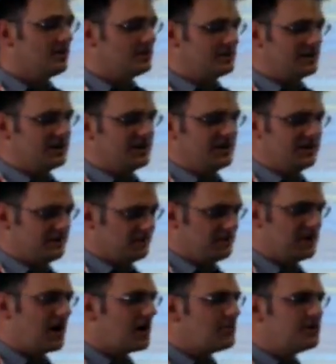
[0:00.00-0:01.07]
know, the
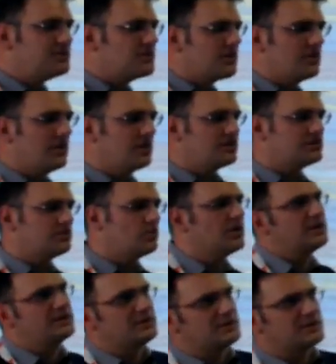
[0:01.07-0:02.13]
garbage collection,
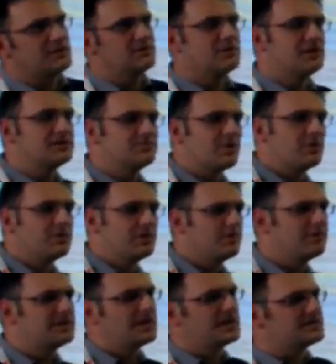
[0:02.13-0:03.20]
well, that's probably
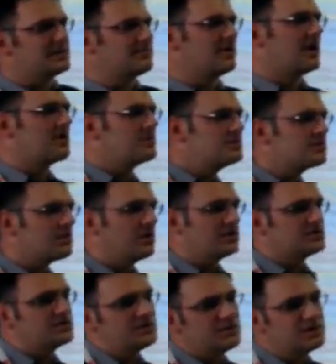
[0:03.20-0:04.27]
not, but there are some garbage
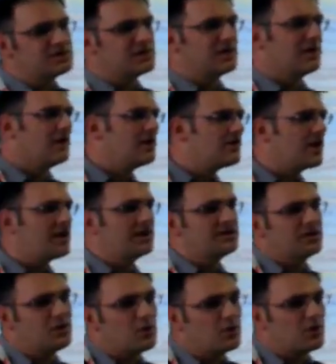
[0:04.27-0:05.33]
collection things that can run
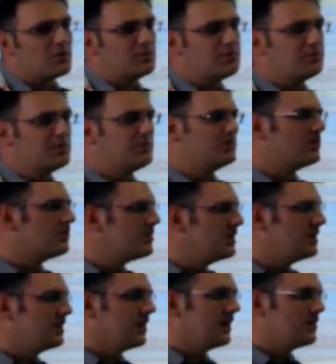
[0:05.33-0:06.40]
at the lower do not
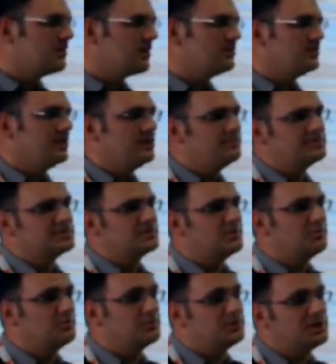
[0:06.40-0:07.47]
really care about them,
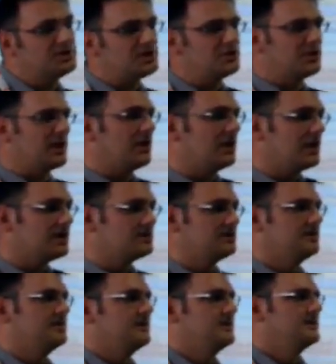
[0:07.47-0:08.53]
so potentially. Use
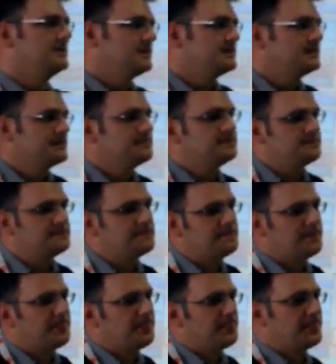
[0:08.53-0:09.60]
secret
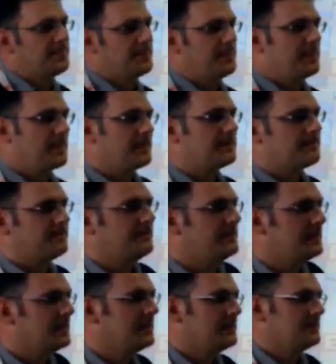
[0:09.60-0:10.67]
But then. Yeah,
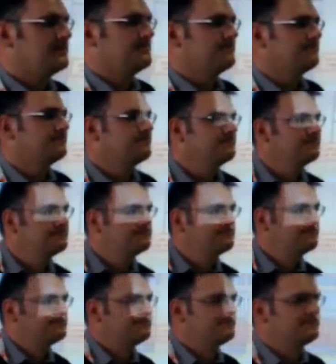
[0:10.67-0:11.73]
so would you think you would use
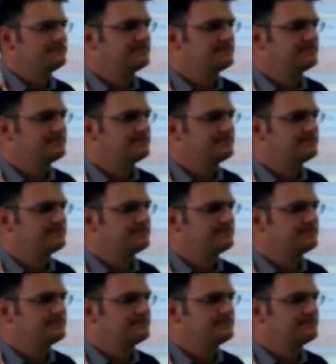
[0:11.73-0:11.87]
new?